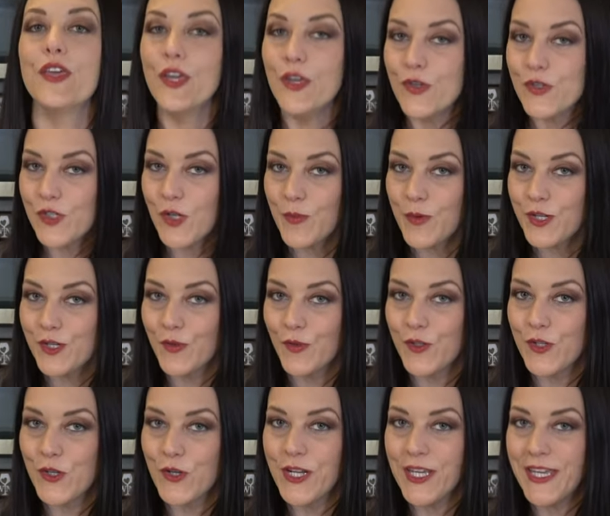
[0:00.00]
thank you so much
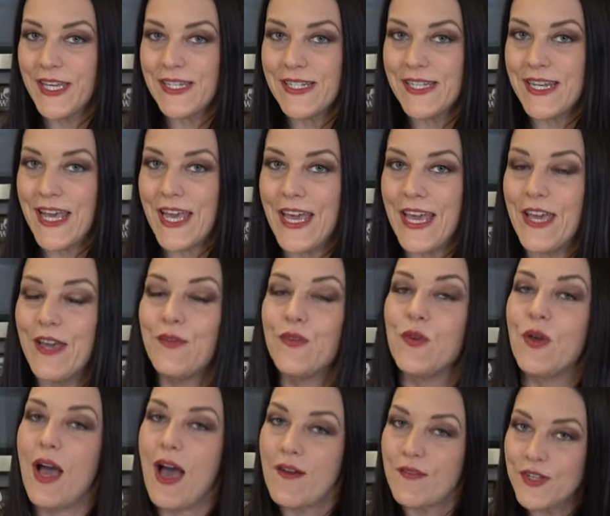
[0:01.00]
for tuning in today. If
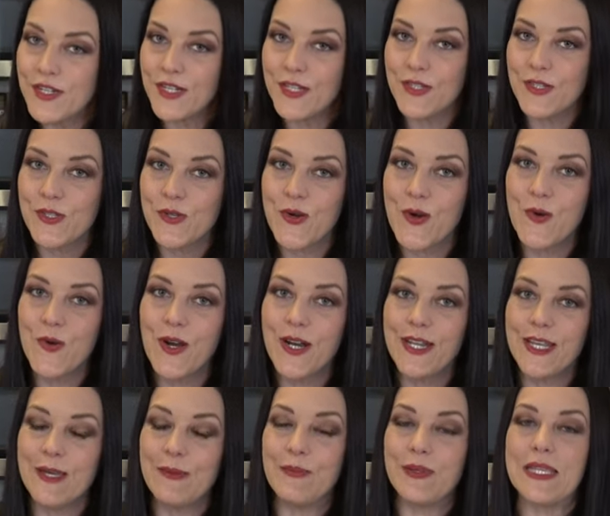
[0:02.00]
you haven't done so
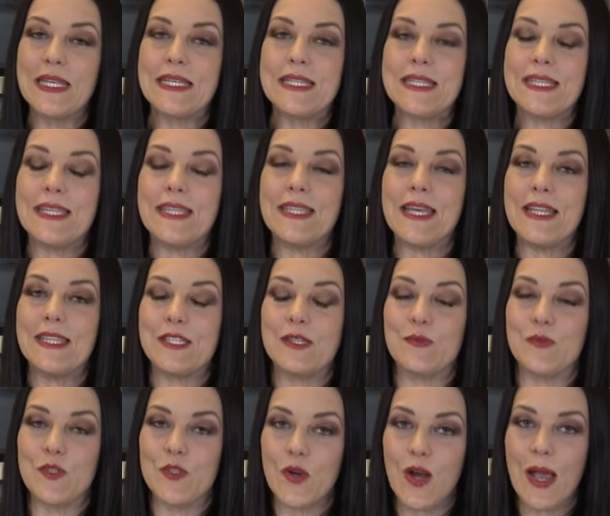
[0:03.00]
already, please hit that
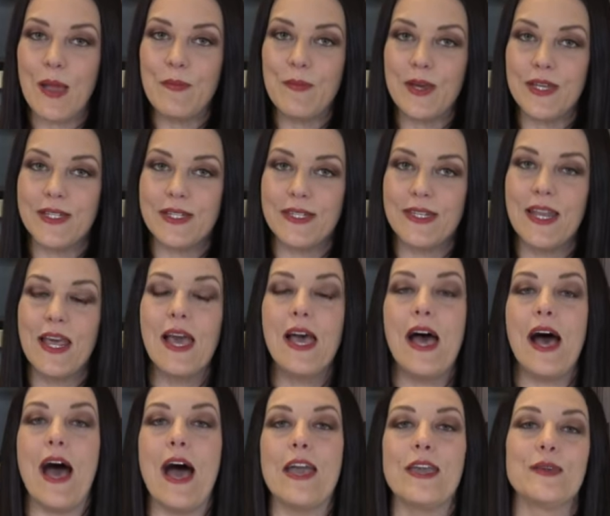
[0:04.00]
subscribe button.
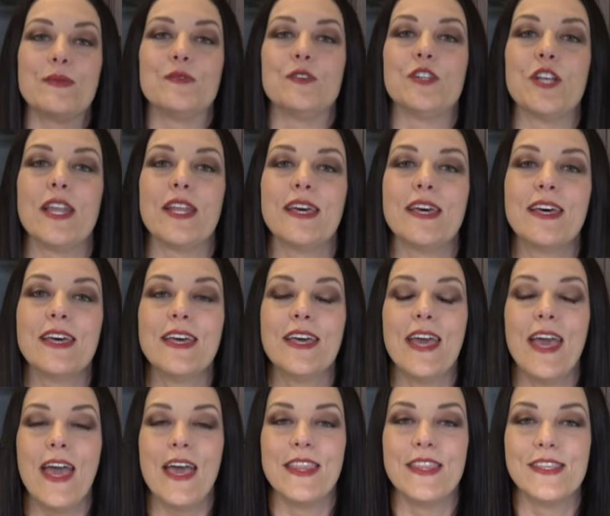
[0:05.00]
I am Jenna,
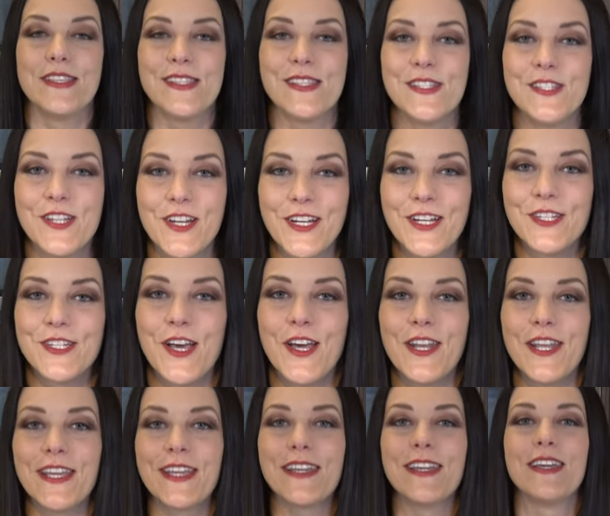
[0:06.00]
and this is Jen n'
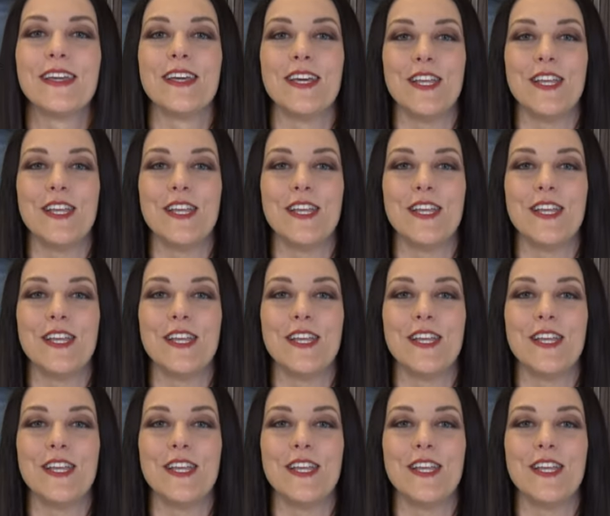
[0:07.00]
Tonic.